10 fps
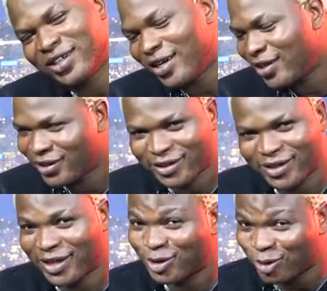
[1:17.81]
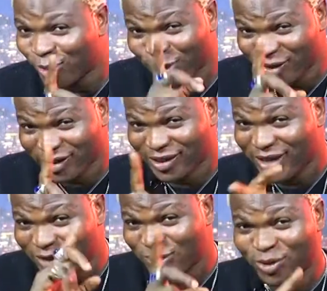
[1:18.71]
Hi, that song
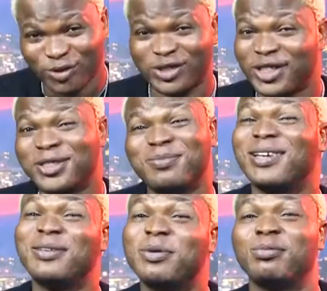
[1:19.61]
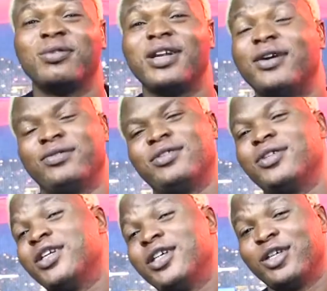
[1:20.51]
changed many people's lives,
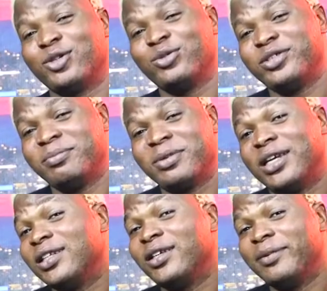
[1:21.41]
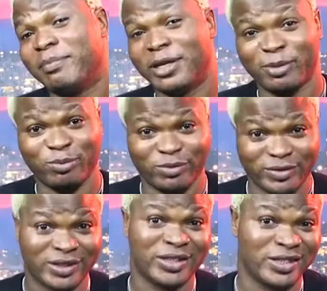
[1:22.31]
including mine. Many people's